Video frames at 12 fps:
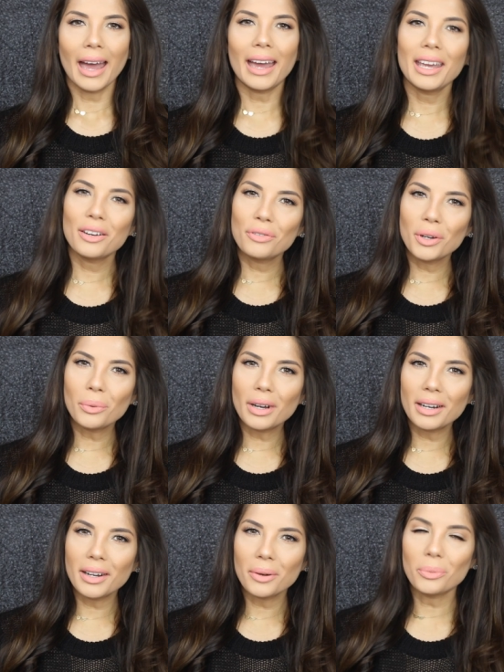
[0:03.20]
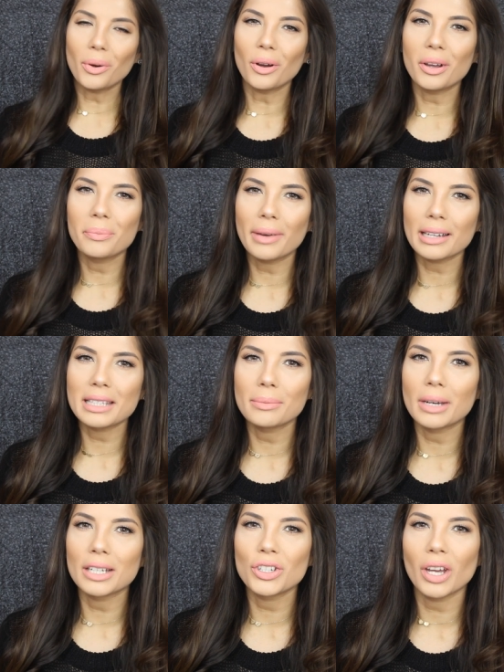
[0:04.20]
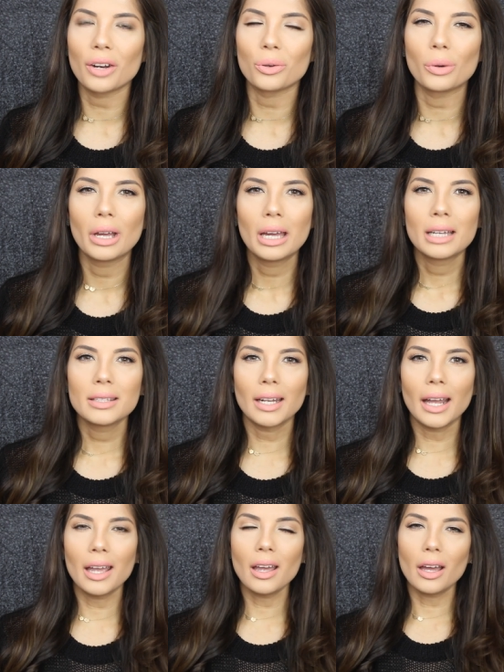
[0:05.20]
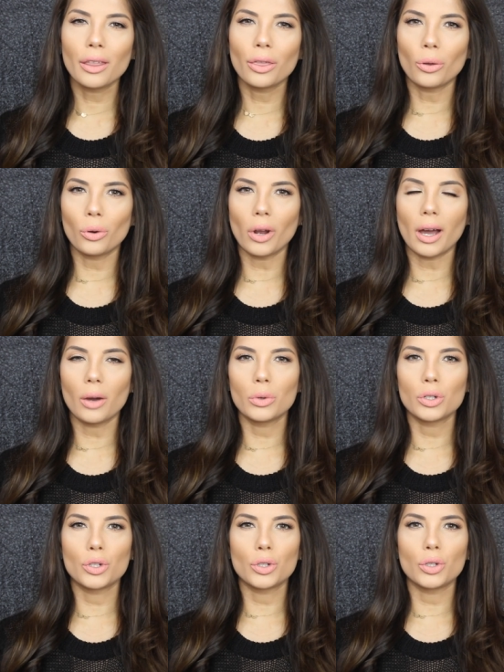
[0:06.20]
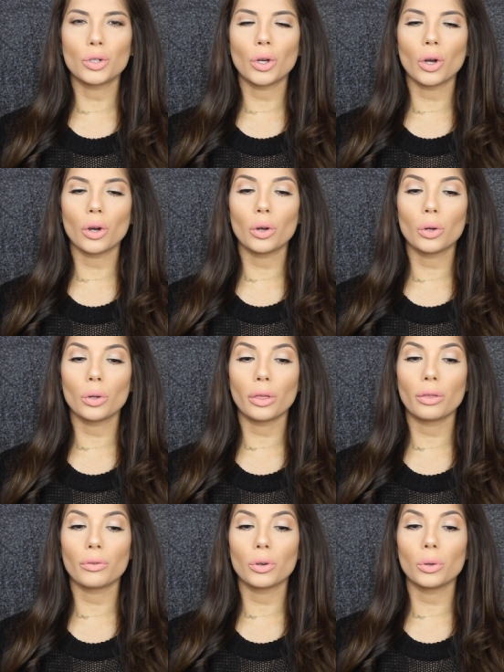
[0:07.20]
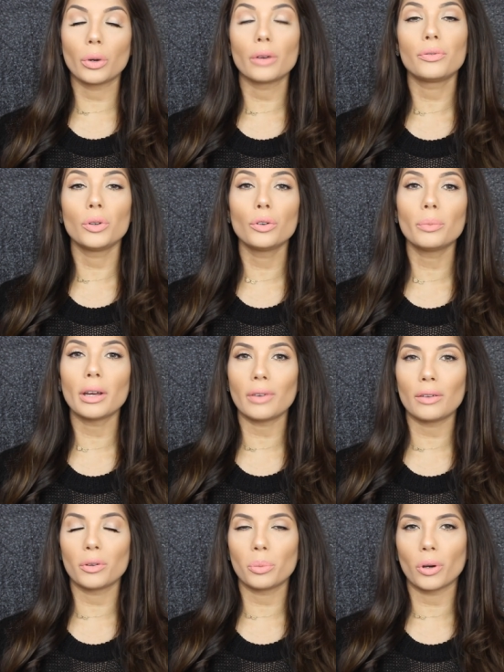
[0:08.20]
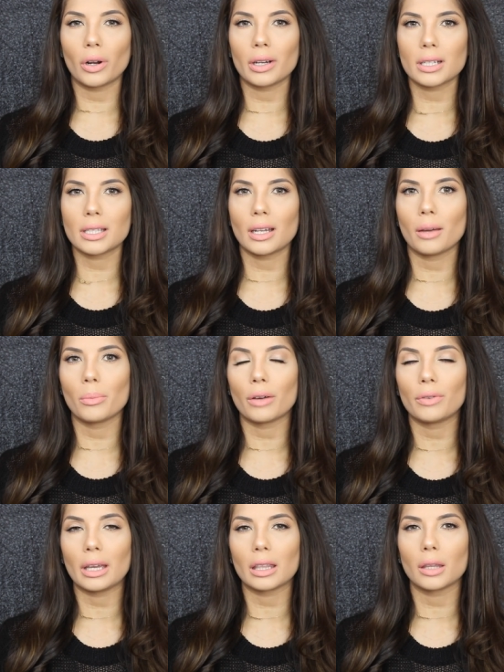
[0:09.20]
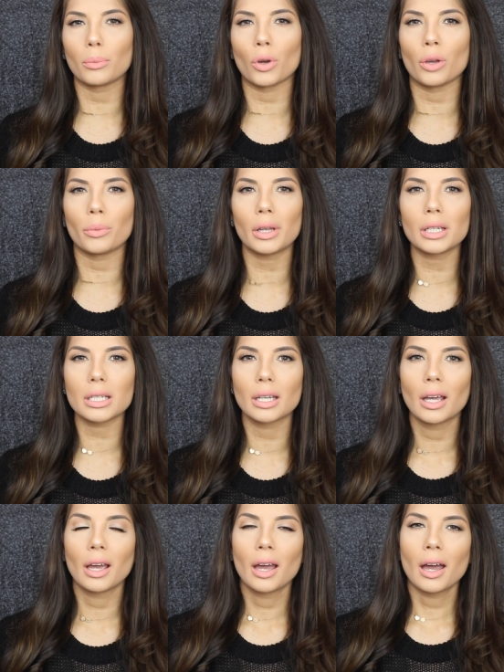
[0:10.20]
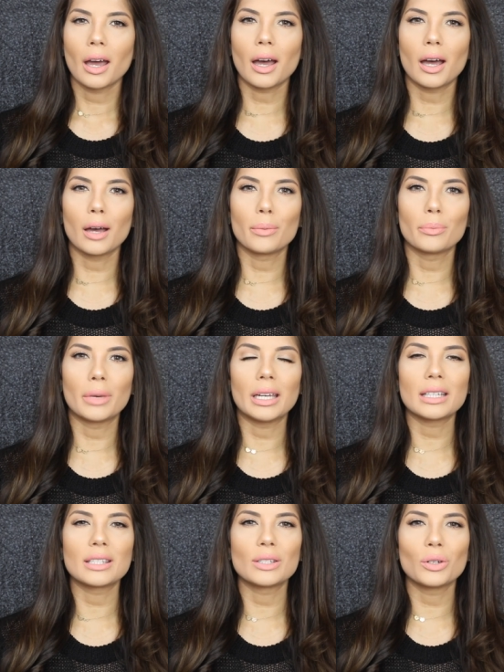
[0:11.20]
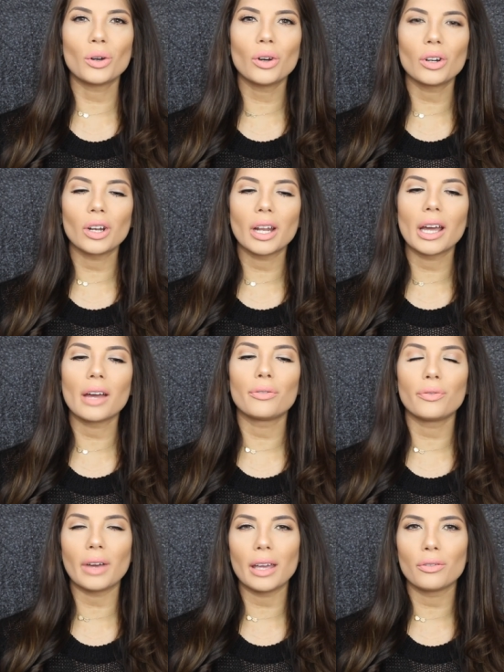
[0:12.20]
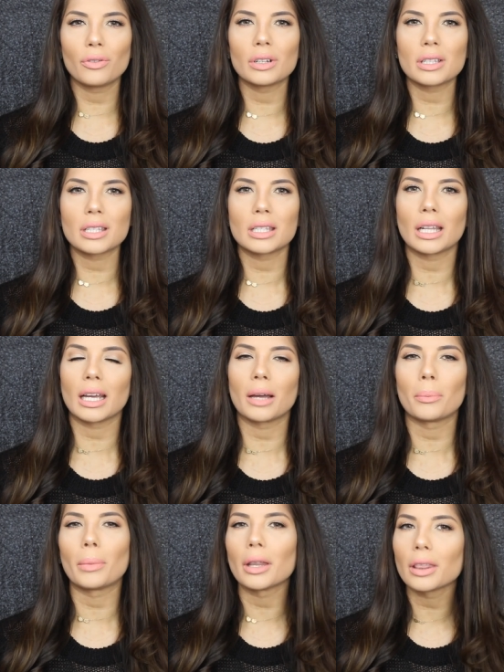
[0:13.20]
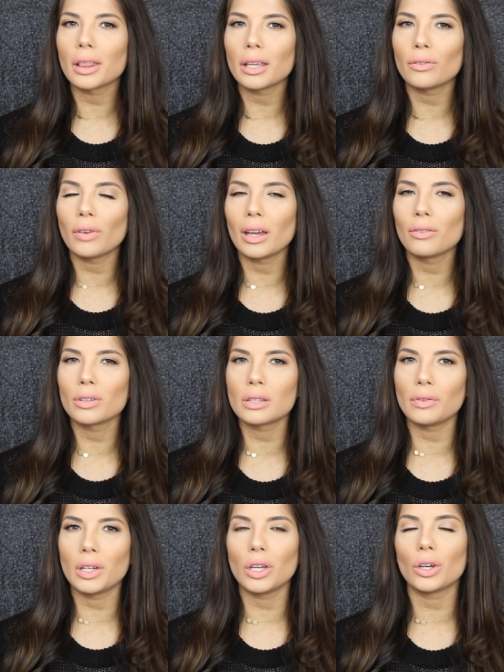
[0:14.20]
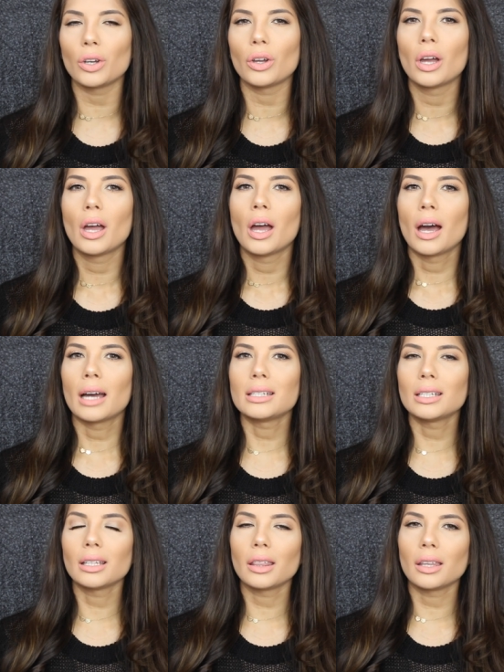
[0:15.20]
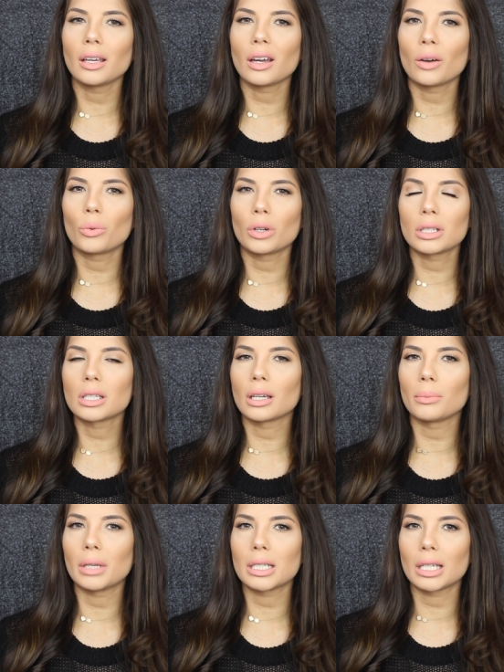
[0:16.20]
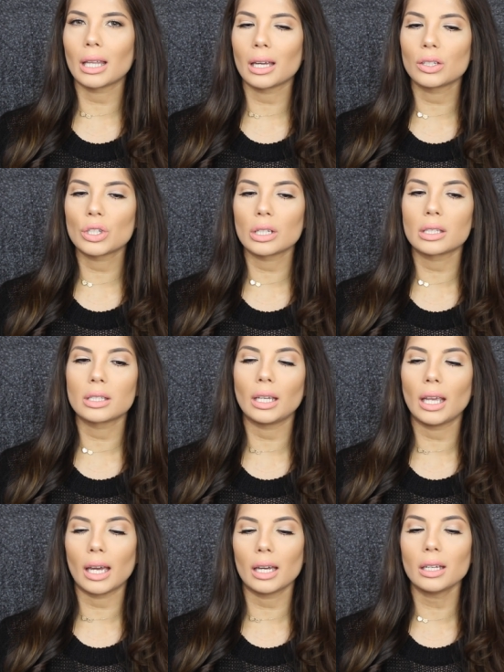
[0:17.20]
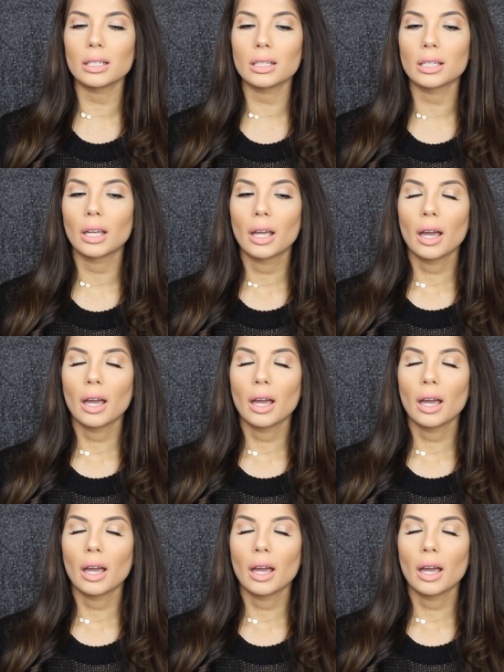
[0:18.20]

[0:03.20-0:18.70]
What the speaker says: Hey everyone, welcome back to my channel. Today I thought I would go through a few of my favorite products that I'm loving at the moment. It's not a favorites, like a monthly favorites video. I didn't think I wanted to commit to that just yet.